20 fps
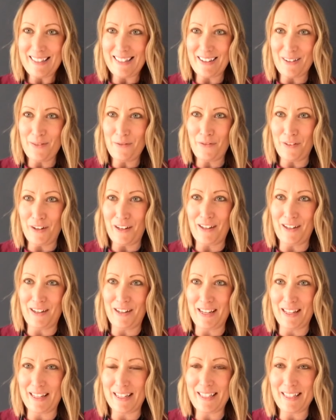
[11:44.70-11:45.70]
done for
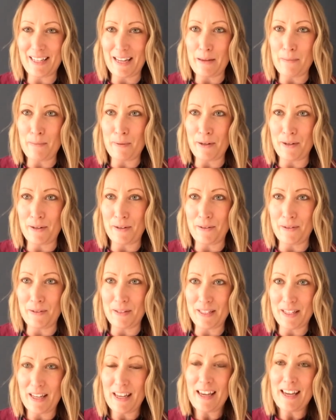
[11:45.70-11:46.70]
learning the C
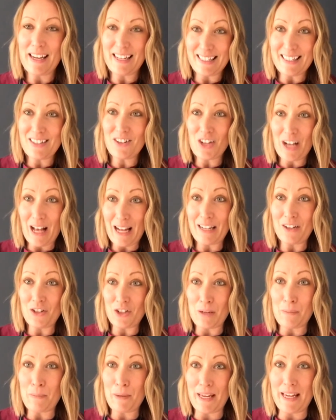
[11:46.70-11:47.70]
blues. It's a
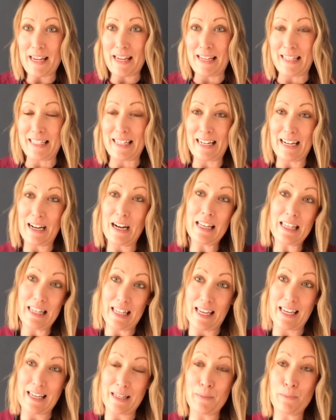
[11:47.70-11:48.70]
challenging piece, and I
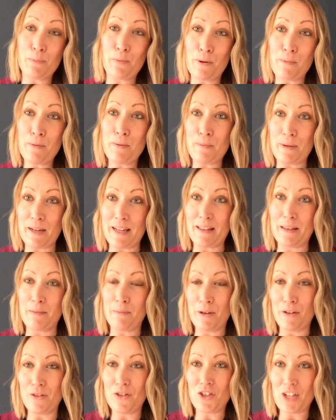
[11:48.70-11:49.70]
think it's probably the
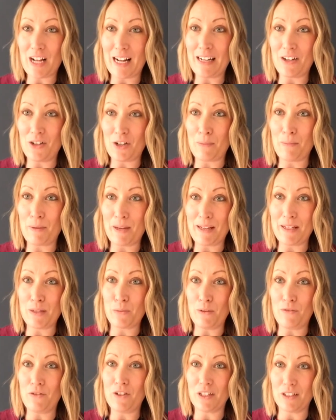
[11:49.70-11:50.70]
most challenging piece
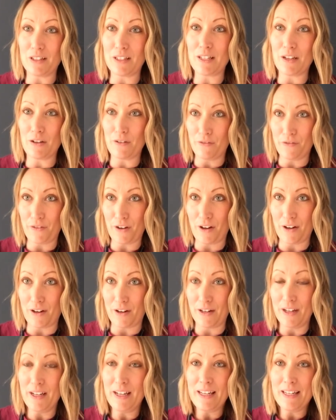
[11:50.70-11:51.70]
we've done so
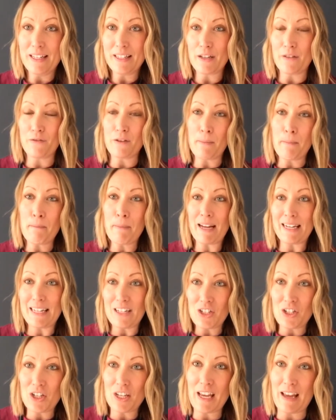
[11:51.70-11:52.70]
far. So if you
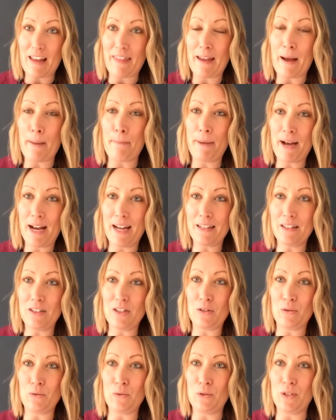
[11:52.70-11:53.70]
manage to get that pattern
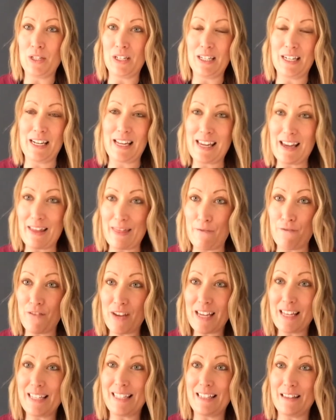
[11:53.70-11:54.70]
sorted and you get the
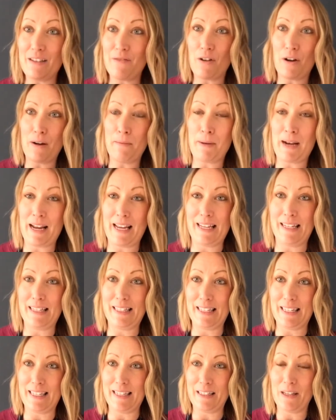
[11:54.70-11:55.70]
fingers in the right
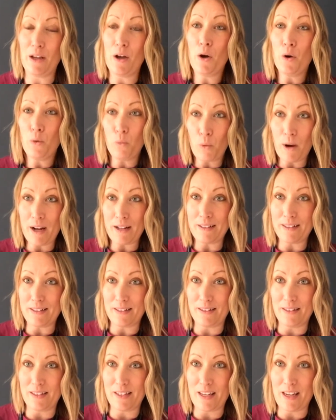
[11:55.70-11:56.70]
places, well
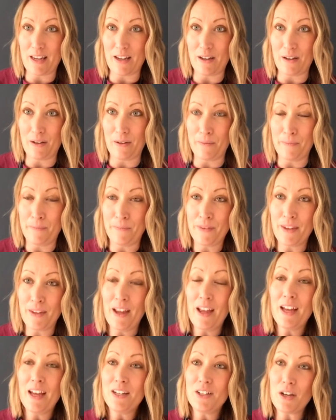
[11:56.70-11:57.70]
done to you.
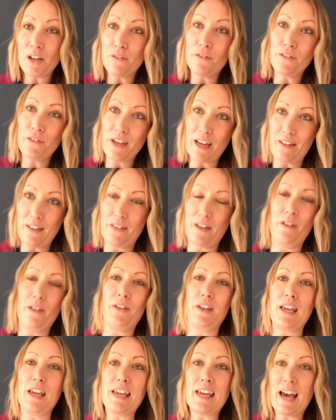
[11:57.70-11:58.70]
Don't forget though
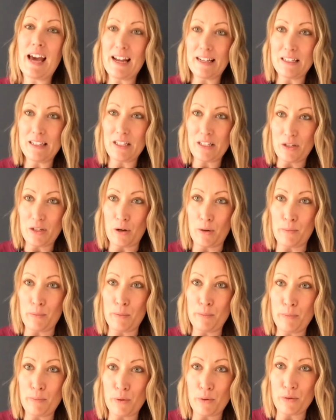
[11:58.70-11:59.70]
that you can stop
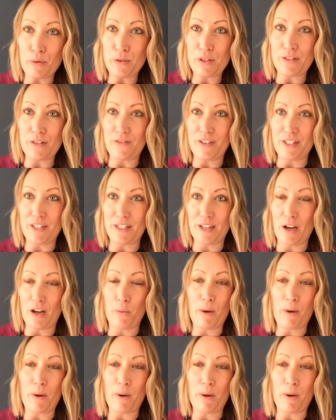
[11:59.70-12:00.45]
and pause the video